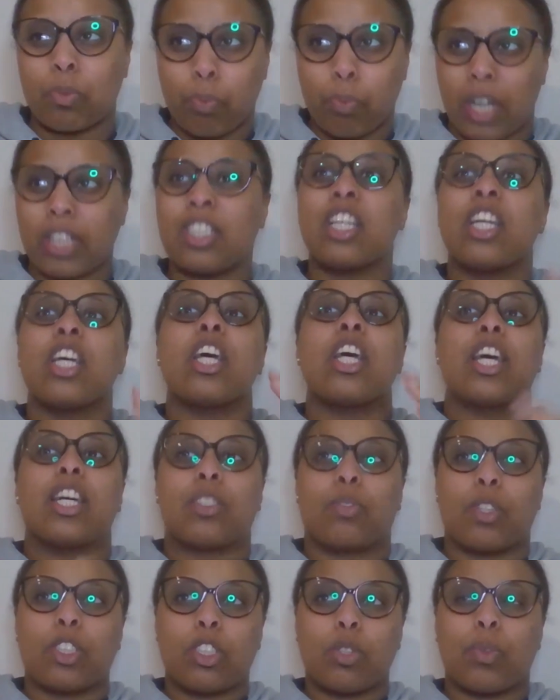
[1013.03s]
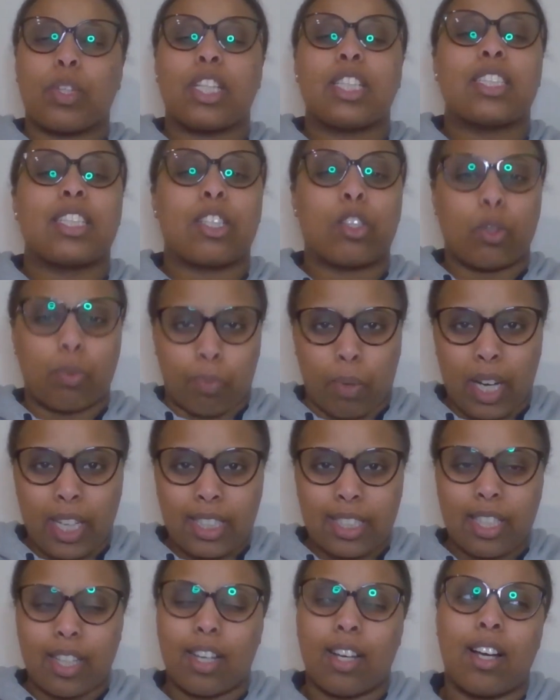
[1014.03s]
But especially when he said goodbye
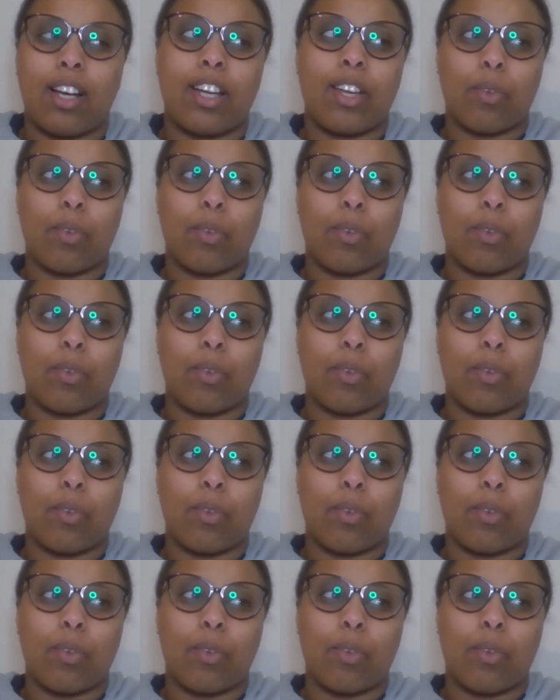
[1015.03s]
to her,